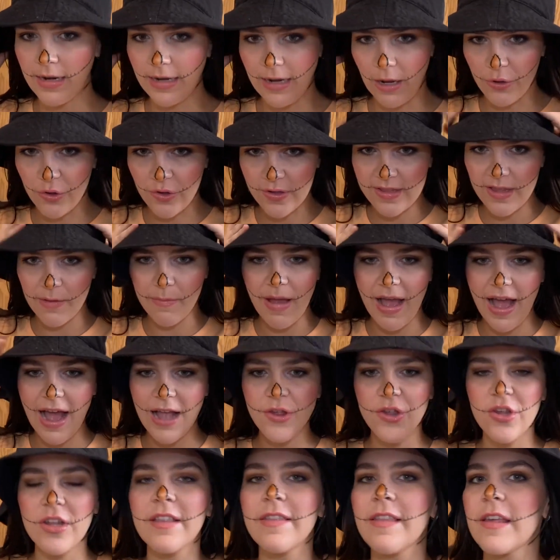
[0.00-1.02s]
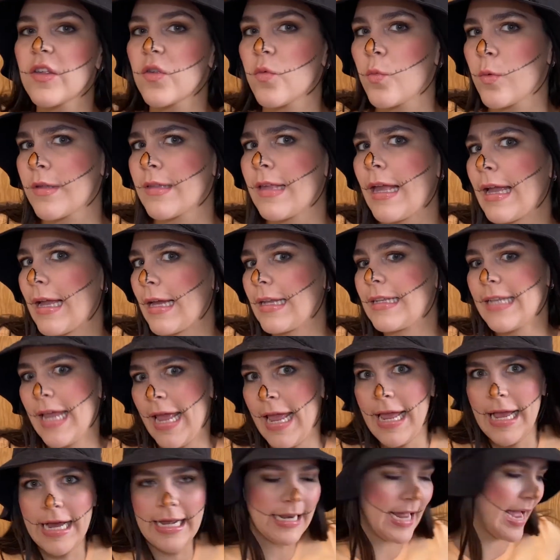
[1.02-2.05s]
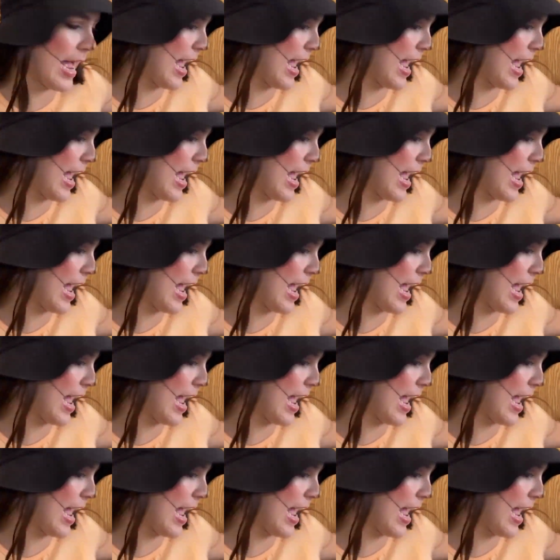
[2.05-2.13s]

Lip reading: Now just imagine this was like a tan